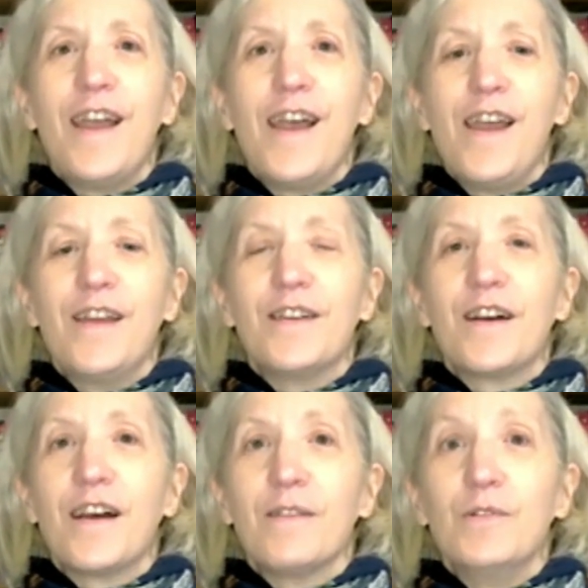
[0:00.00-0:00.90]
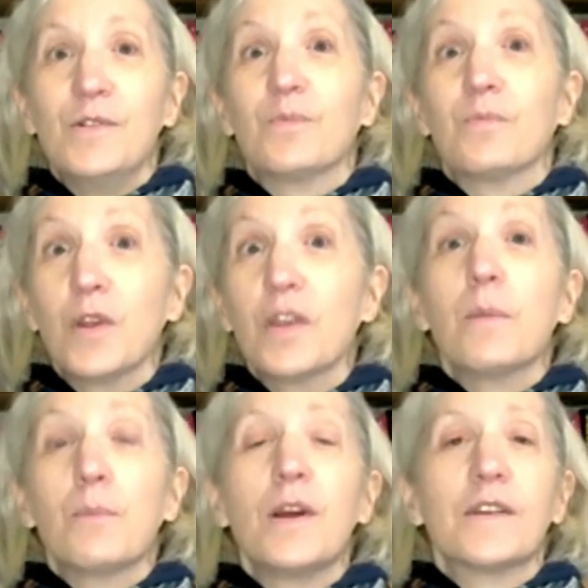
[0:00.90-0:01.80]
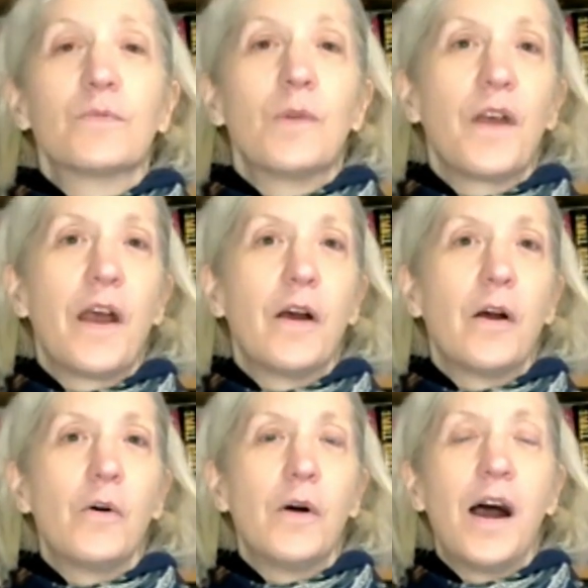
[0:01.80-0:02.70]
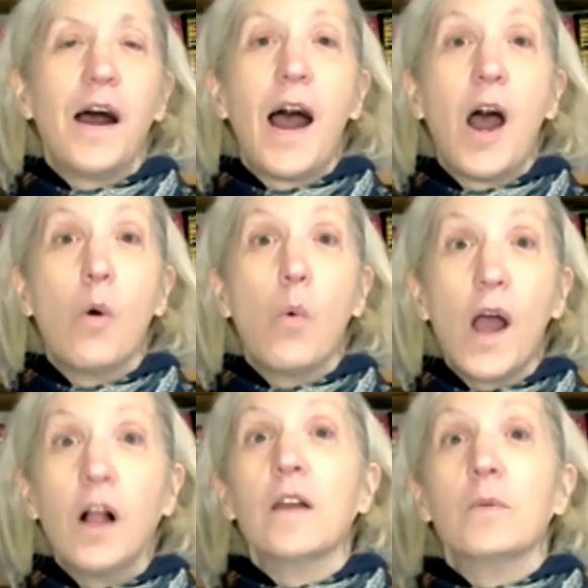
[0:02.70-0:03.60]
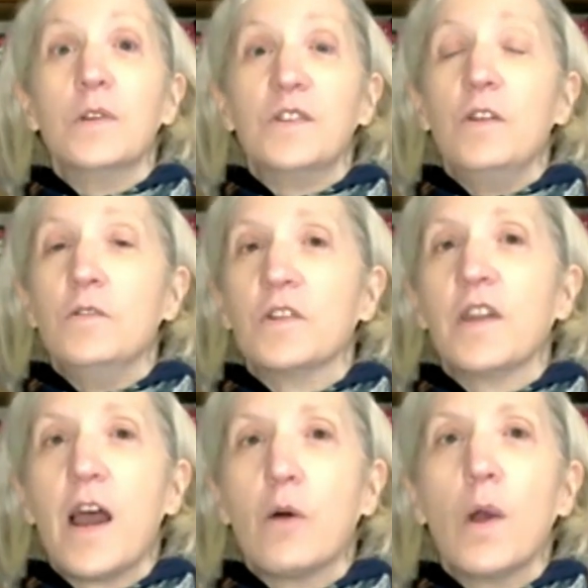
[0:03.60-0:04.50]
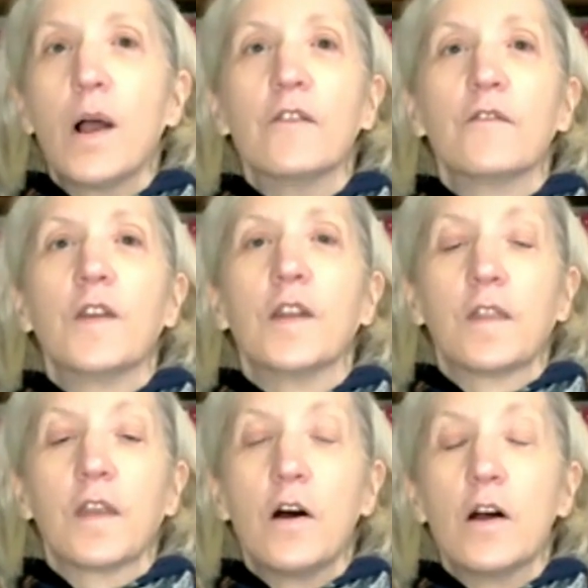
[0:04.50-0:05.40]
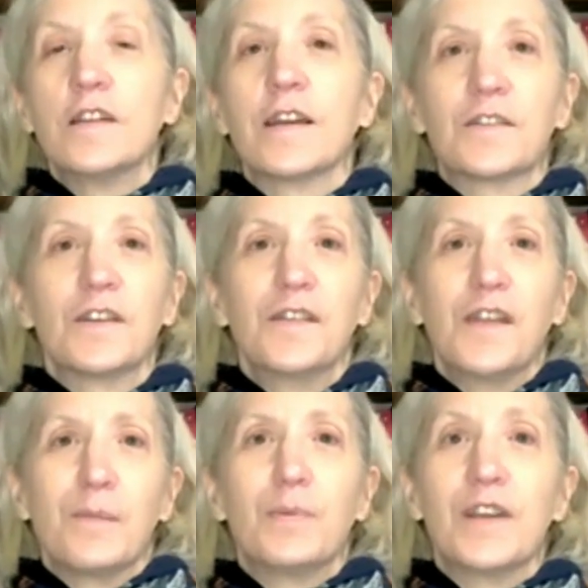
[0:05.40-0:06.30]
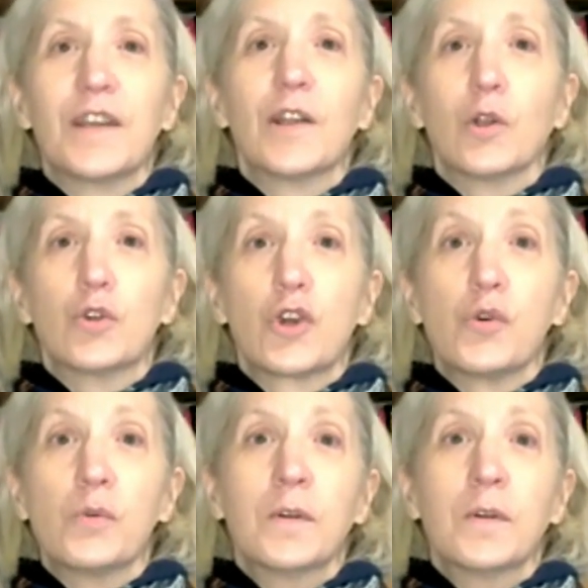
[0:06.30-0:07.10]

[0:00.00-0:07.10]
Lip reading: and I was really impressed with how well it was used and how well it fit the context in that particular show.